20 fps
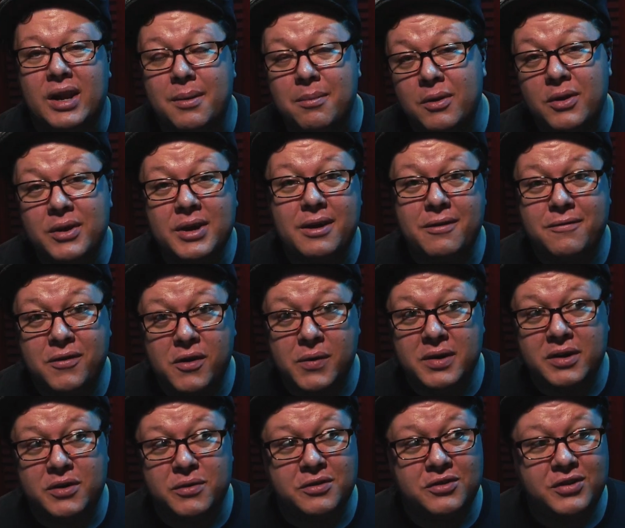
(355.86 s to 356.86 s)
I'm looking
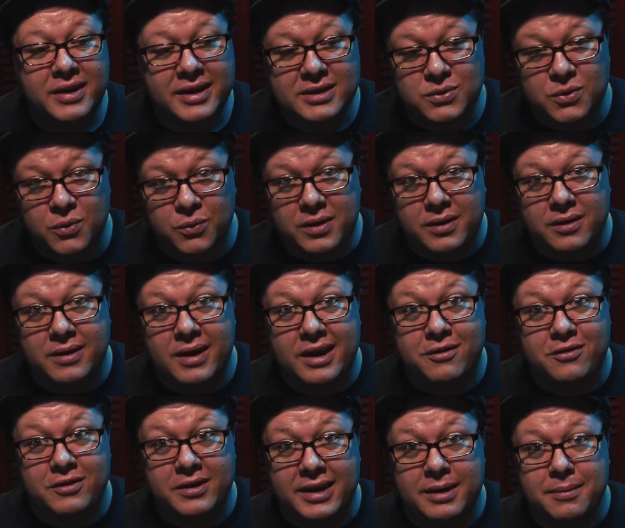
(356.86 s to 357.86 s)
forward to a chance when we can
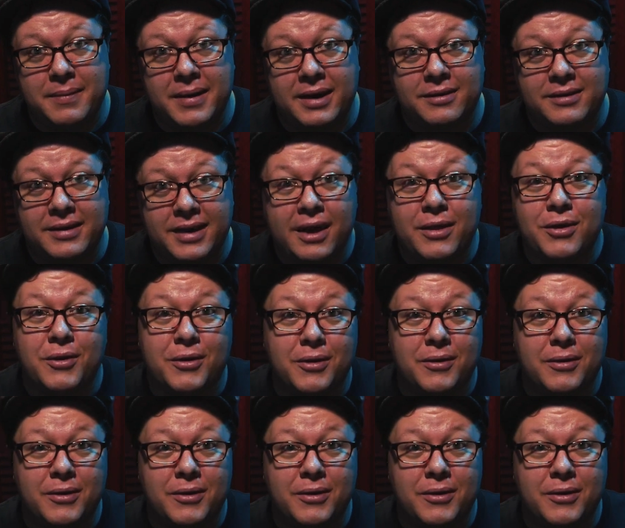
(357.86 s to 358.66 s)
actually get back together